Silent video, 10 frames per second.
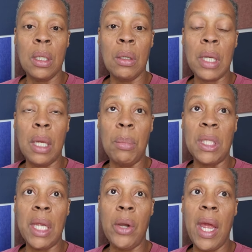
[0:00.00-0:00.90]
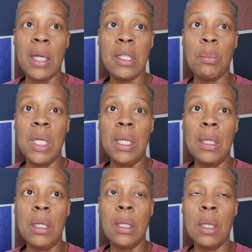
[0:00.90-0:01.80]
Okay, but there has to
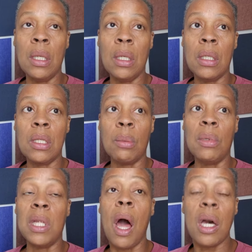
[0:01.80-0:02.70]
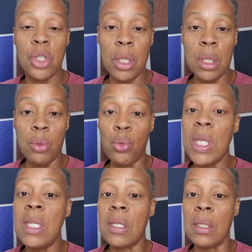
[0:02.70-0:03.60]
be some logic and
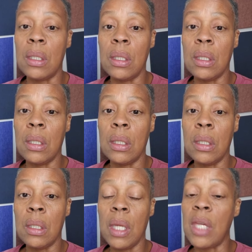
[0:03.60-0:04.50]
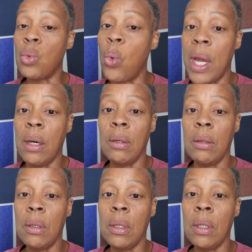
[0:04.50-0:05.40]
reason as
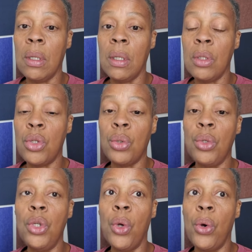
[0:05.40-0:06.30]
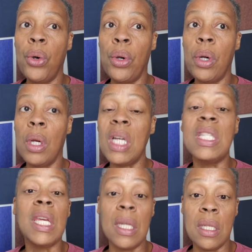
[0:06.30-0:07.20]
well to your
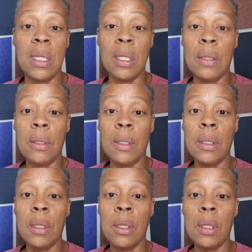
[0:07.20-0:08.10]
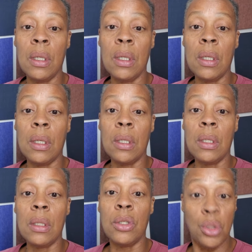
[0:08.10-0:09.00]
identity.
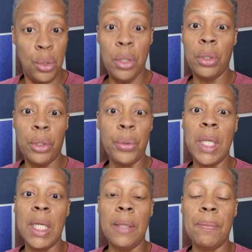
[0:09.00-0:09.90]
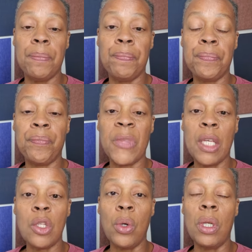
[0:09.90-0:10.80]
Do you agree?
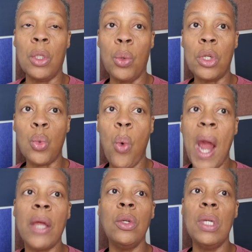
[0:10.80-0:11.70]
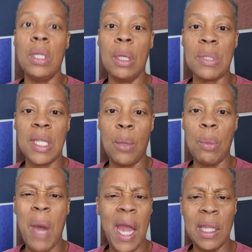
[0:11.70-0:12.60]
So in other words, why are you getting upset
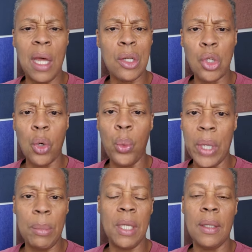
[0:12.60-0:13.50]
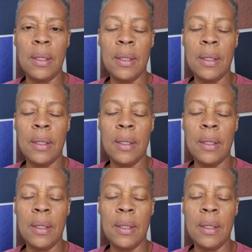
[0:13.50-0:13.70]
with biological women